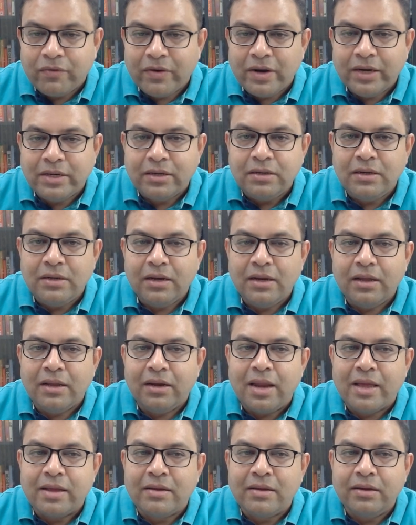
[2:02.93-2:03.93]
frightened
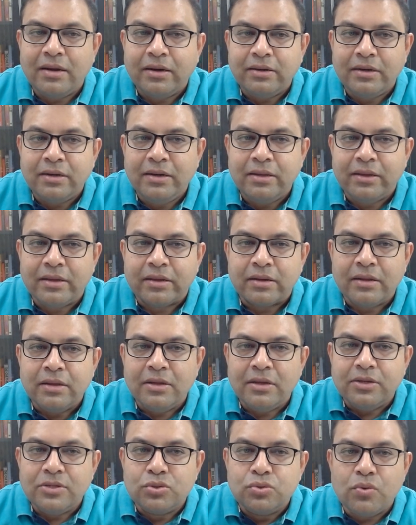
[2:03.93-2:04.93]
like a hunted hare.
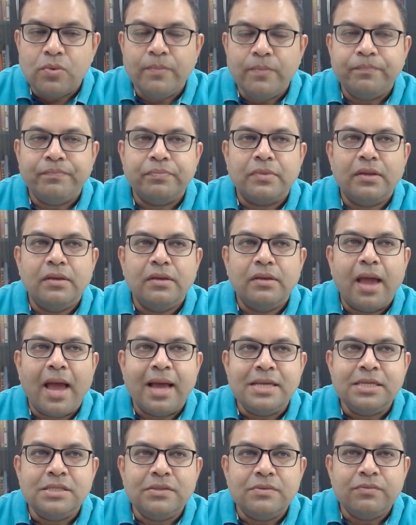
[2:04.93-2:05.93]
So,
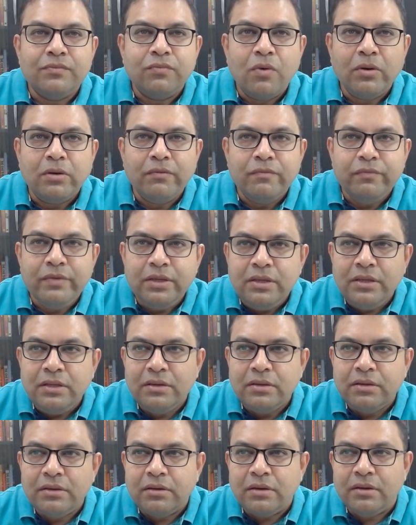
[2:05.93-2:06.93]
as what we,
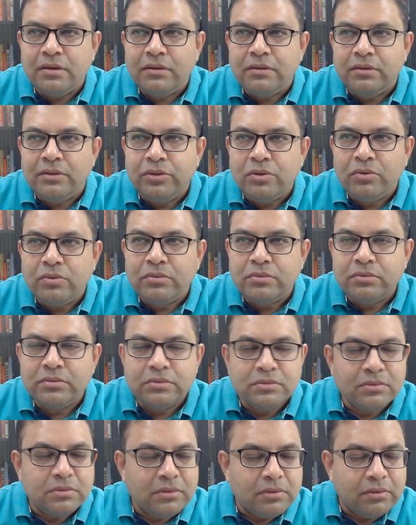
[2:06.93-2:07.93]
uh, you know,
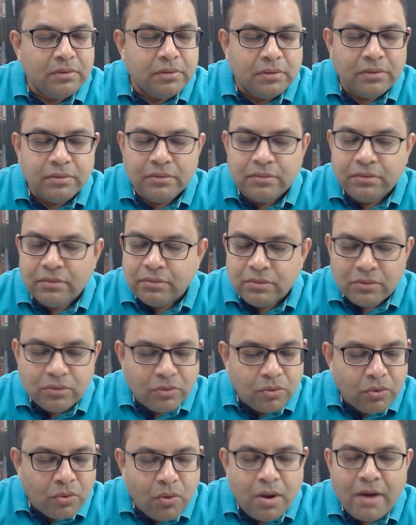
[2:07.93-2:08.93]
uh,
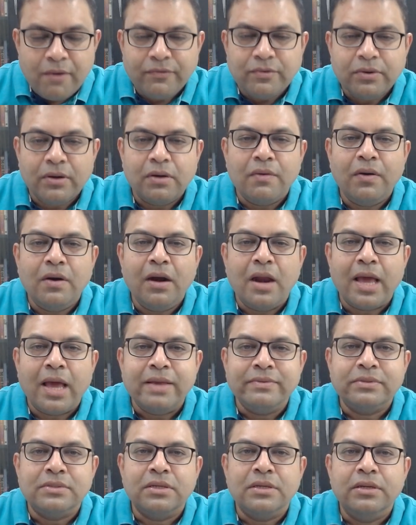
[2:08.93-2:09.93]
go after our
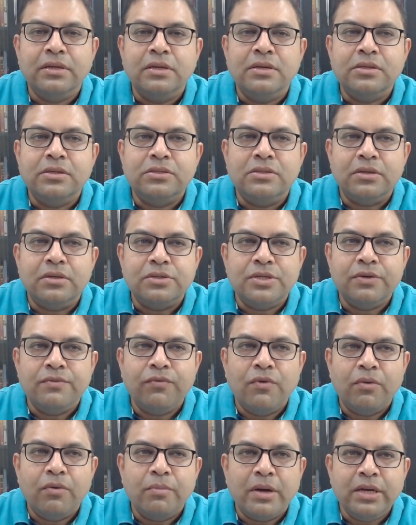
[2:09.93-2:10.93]
lives, searching
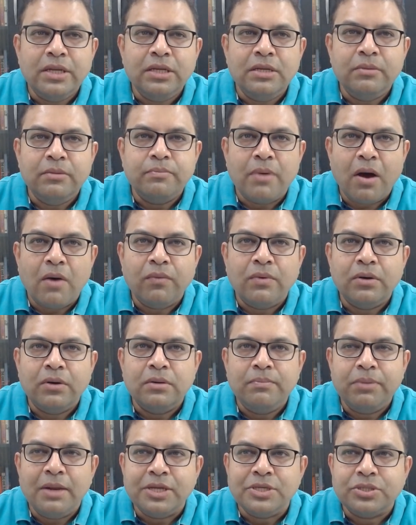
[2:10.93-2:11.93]
for money, power,
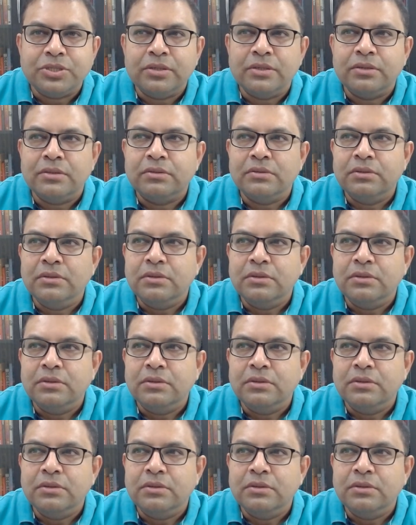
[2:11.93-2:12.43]
pleasure,